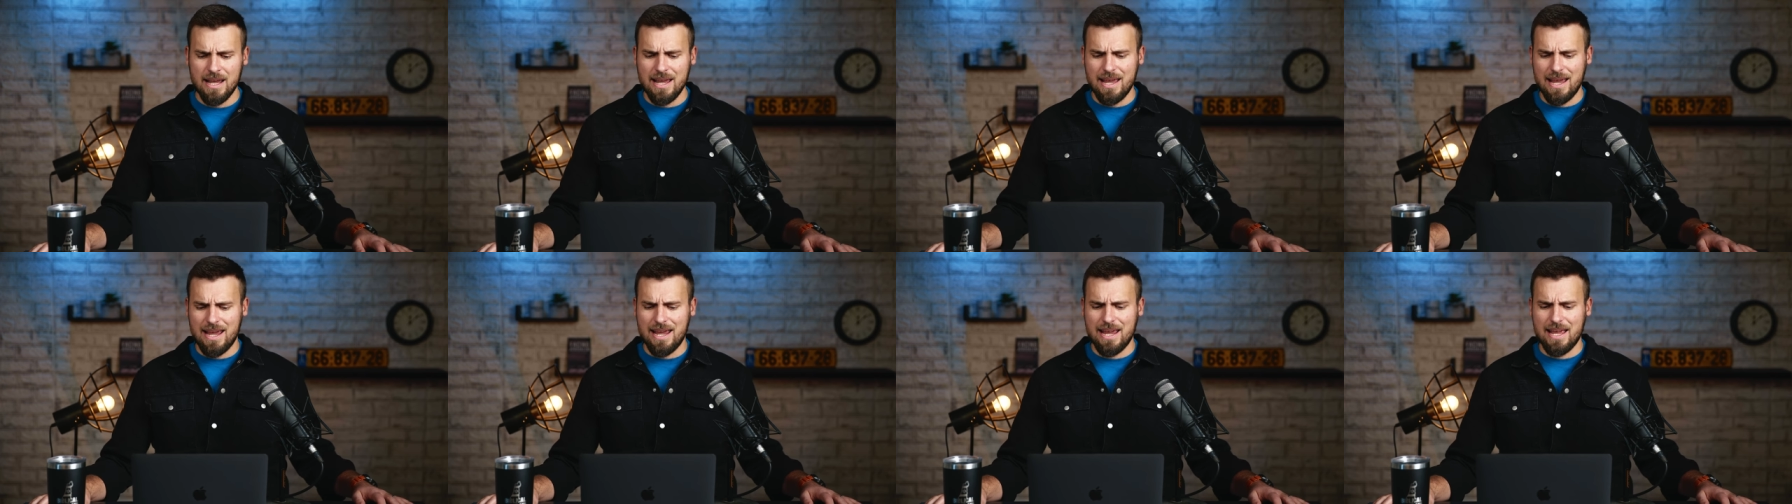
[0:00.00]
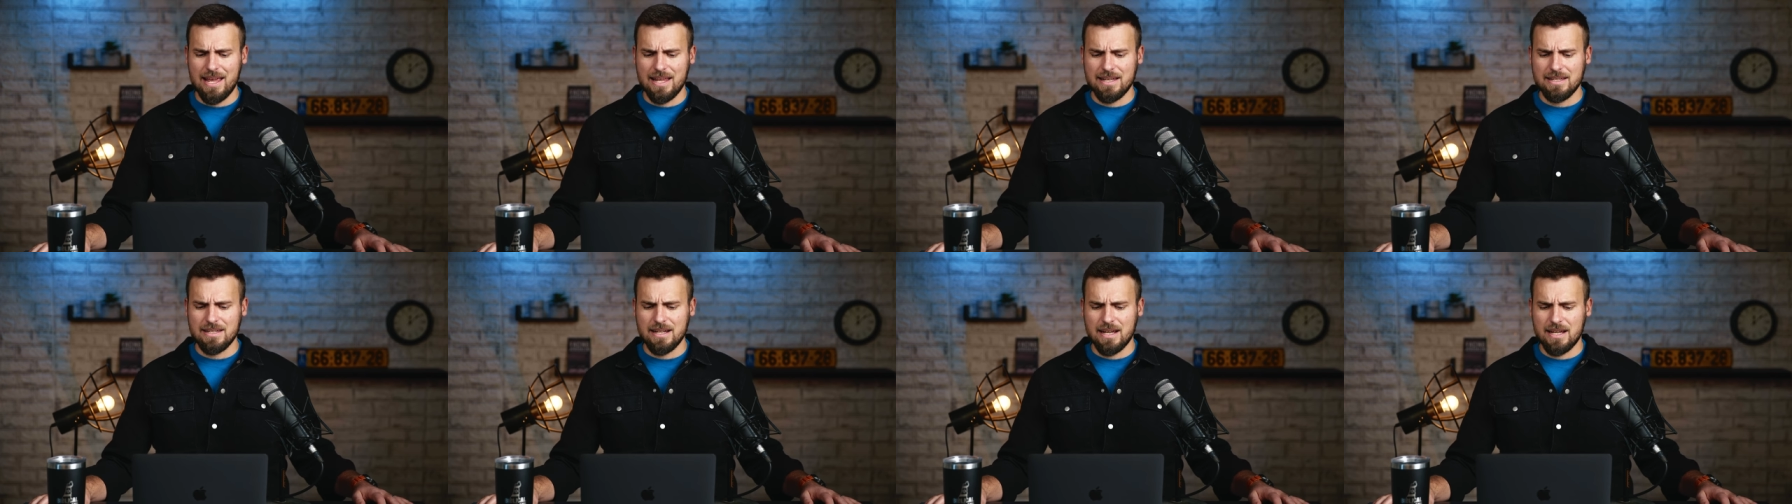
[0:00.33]

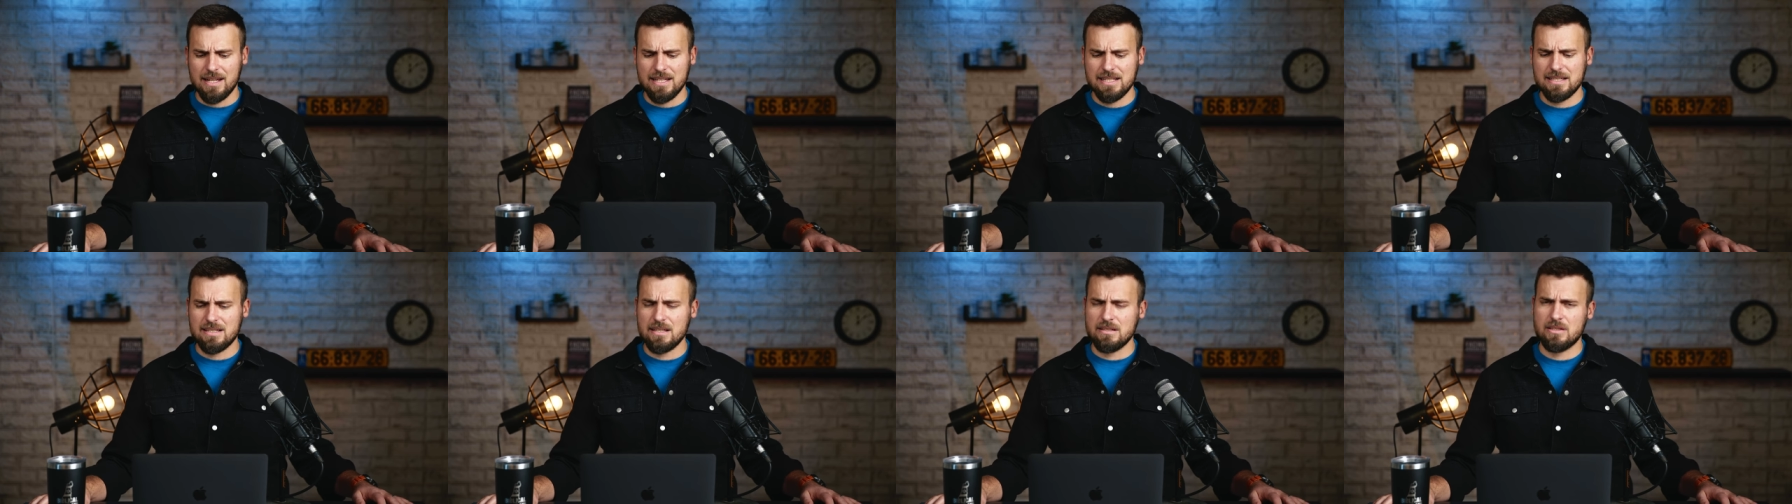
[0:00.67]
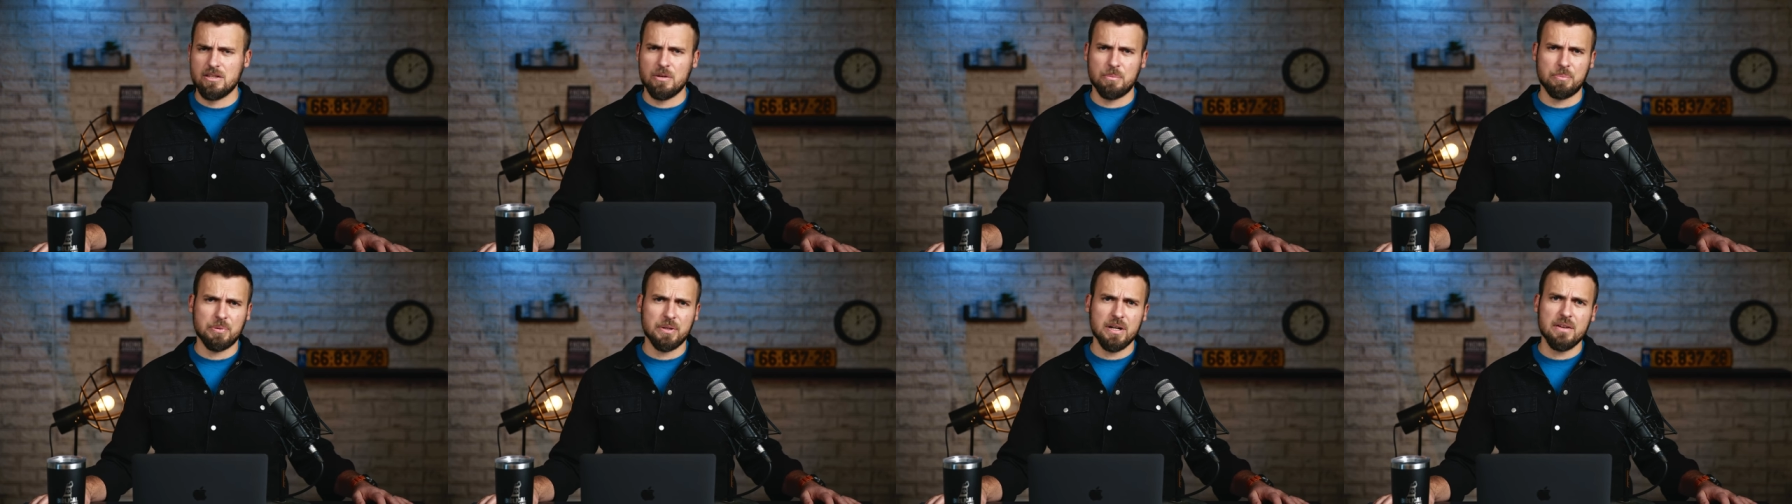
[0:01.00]
And uh, he says
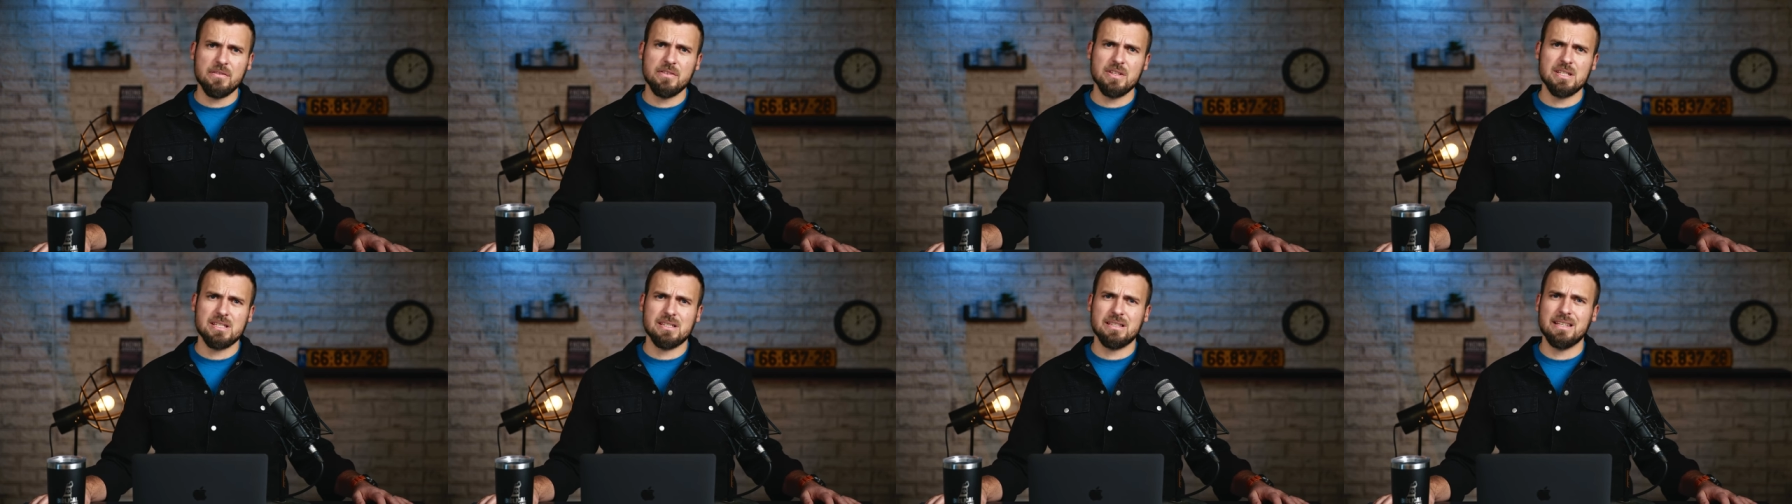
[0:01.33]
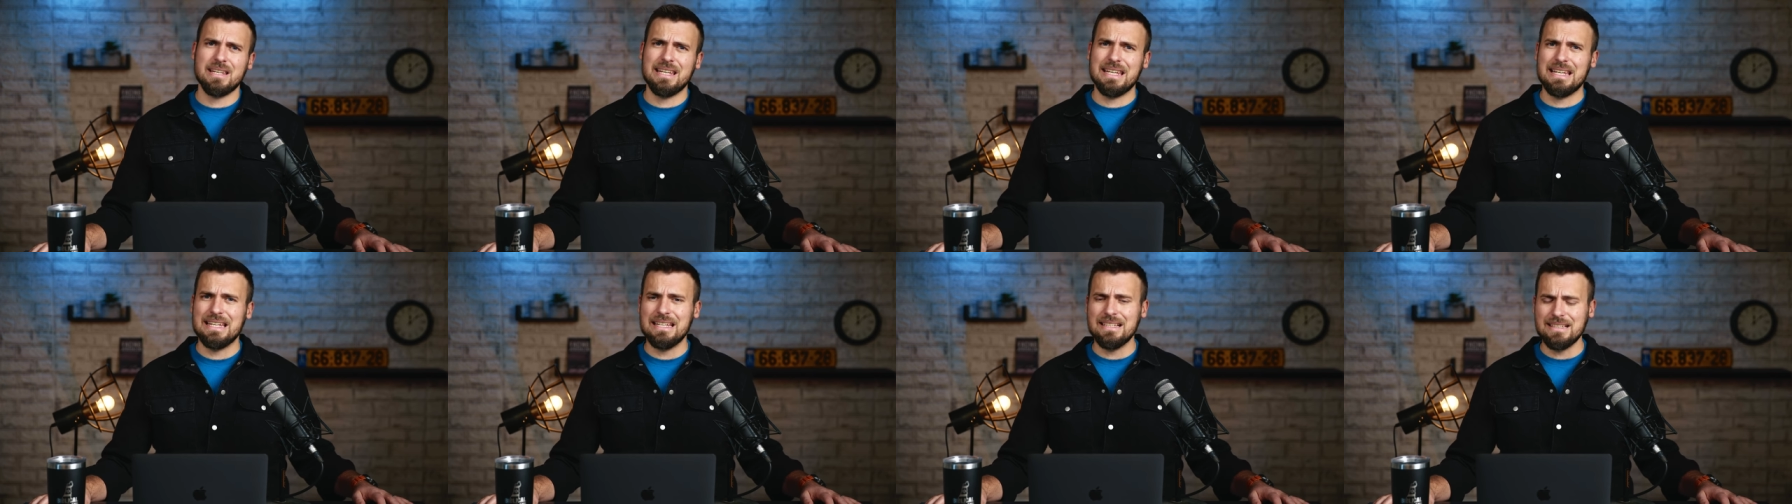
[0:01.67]
they're
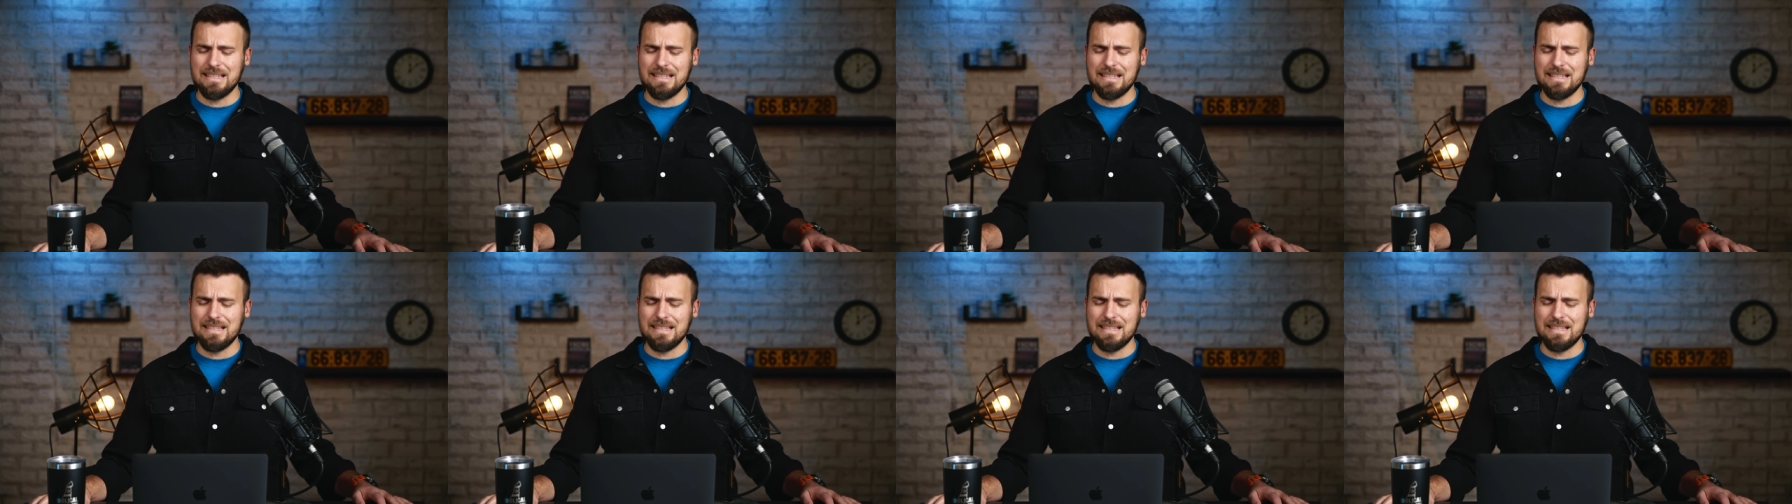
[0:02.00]
previously